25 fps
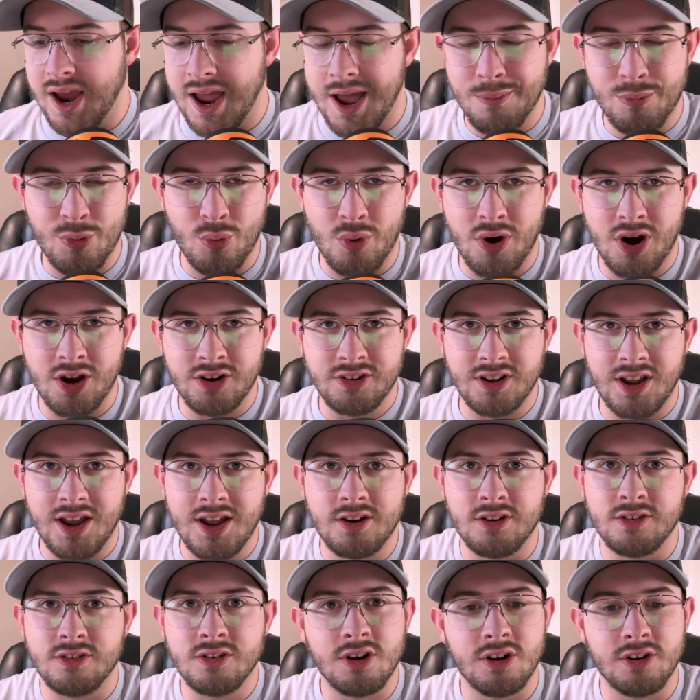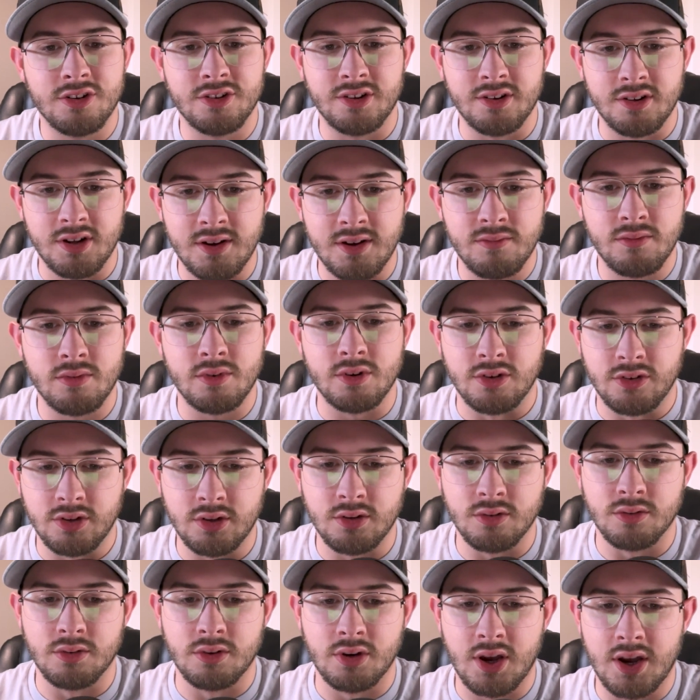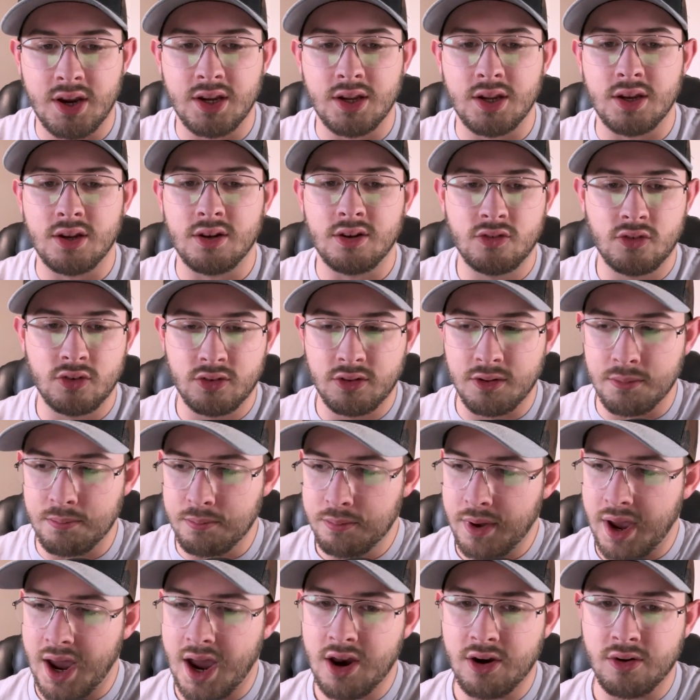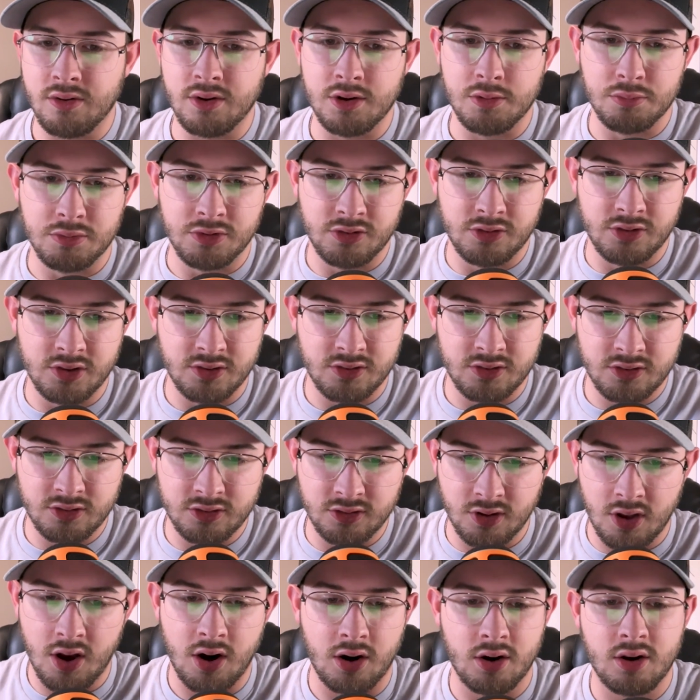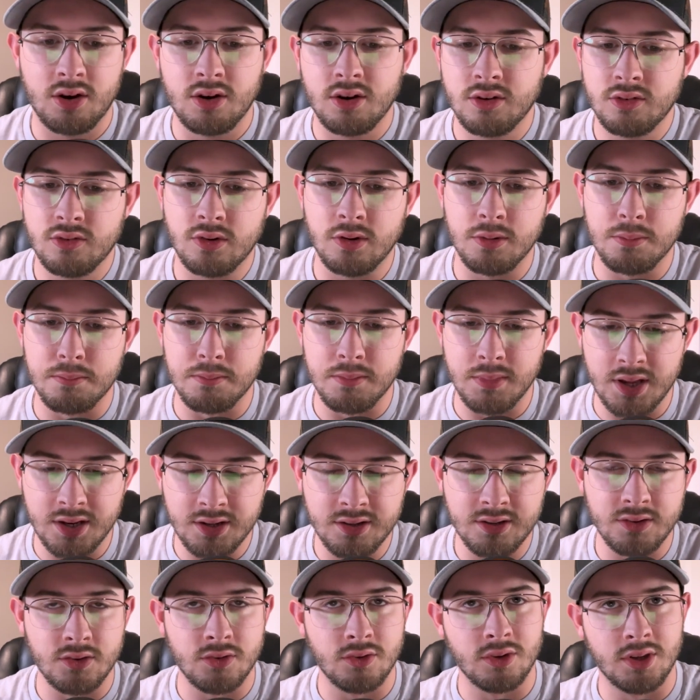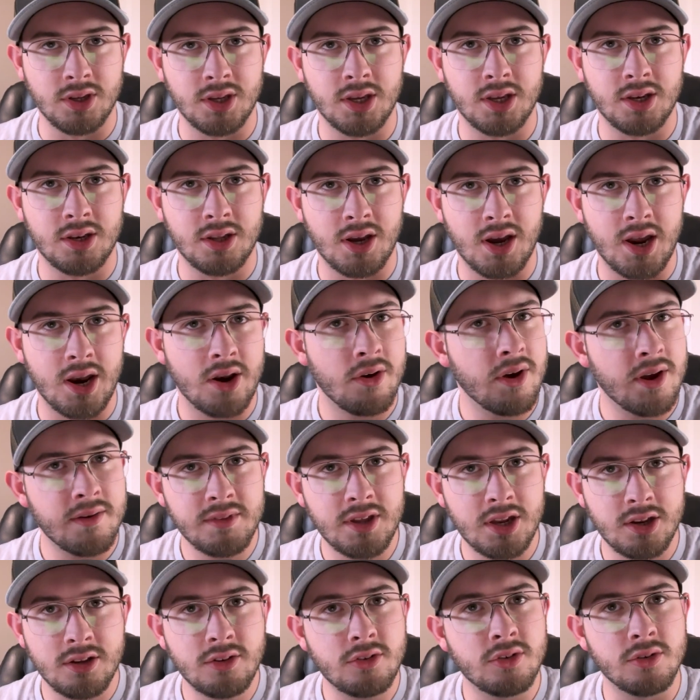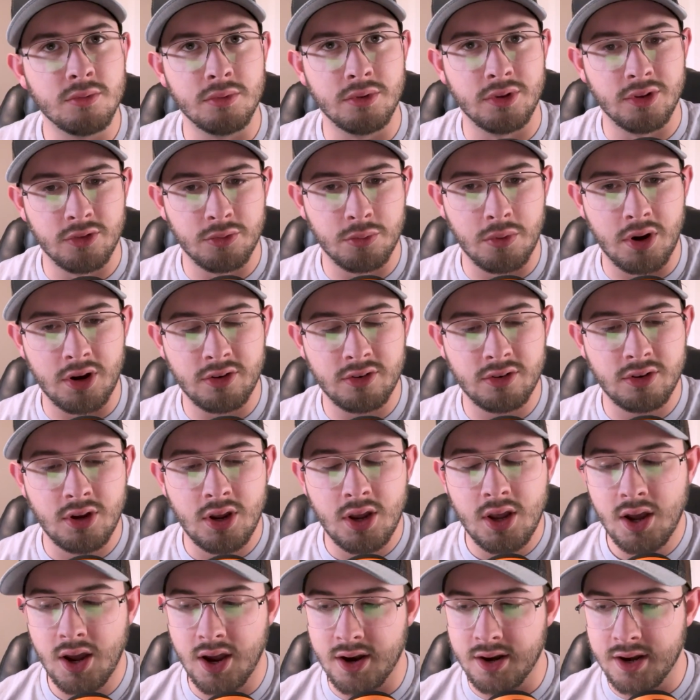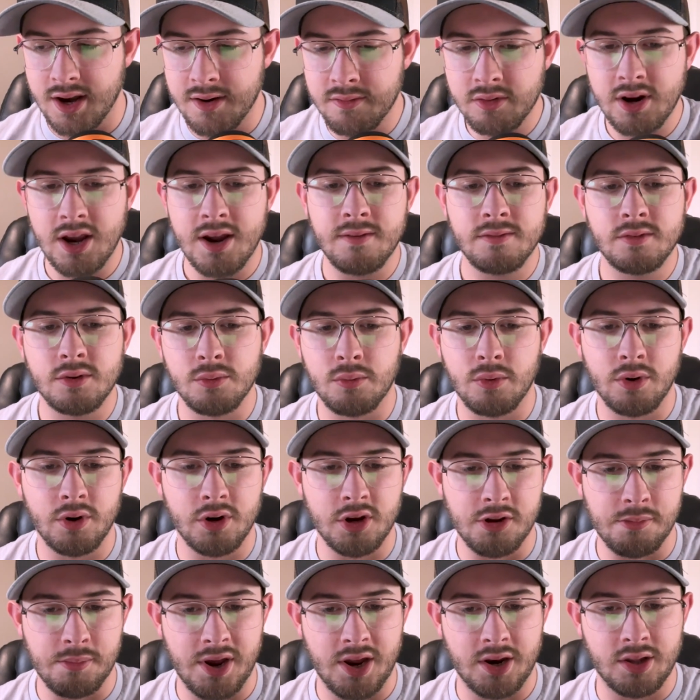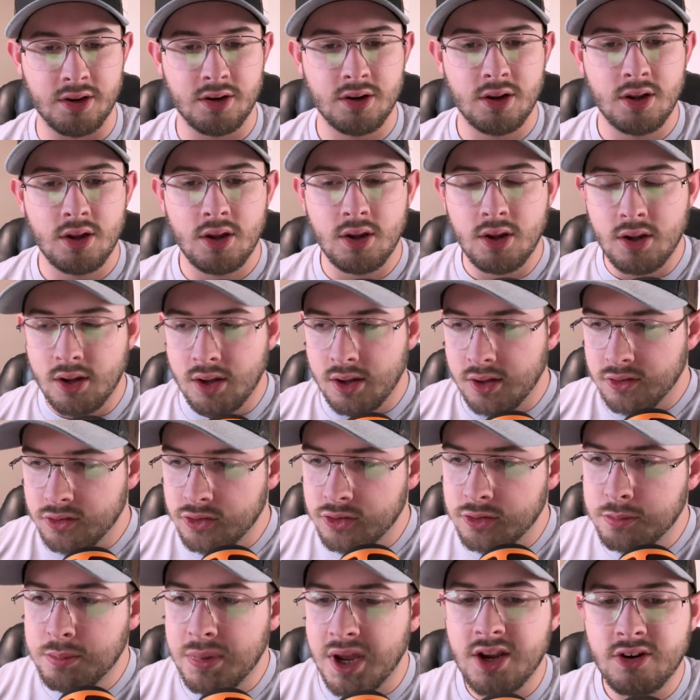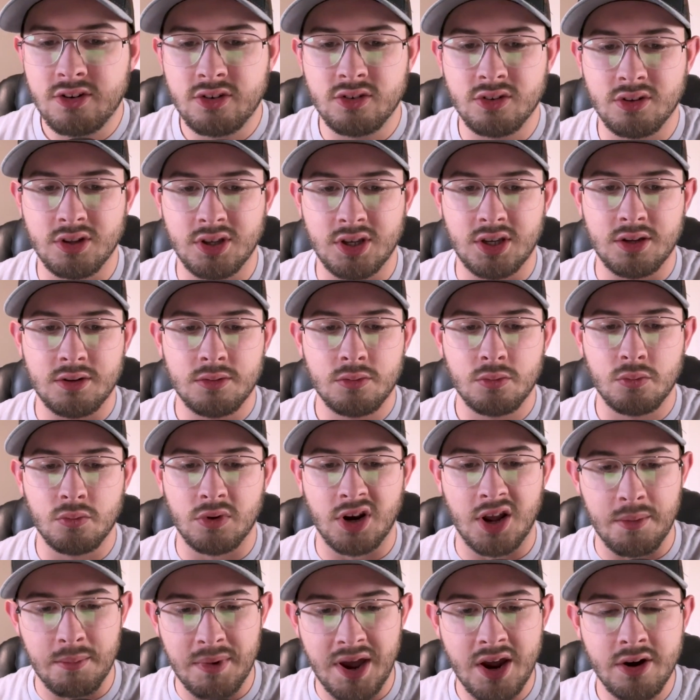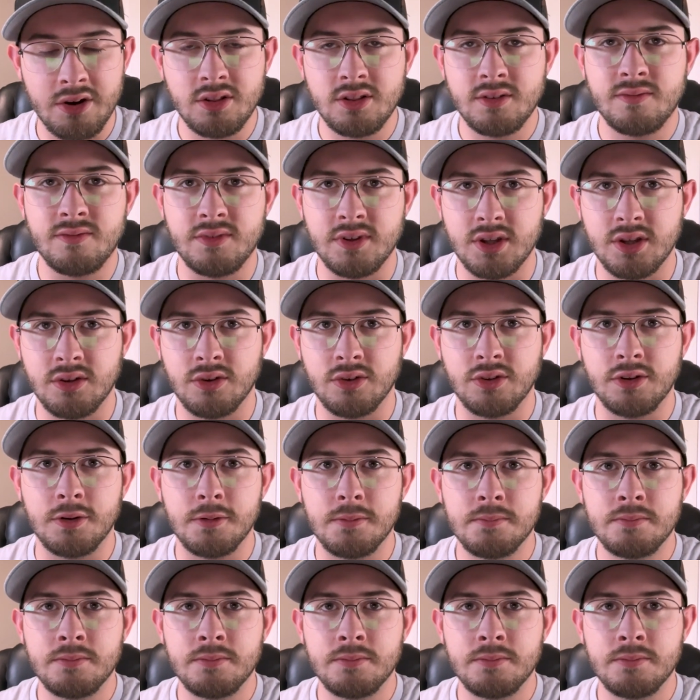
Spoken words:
Apple Watch, I had to charge it every single night, and just the battery would just suck tremendously. And I don't have that issue with this watch. I never have to worry about it, especially when I'm out in the field.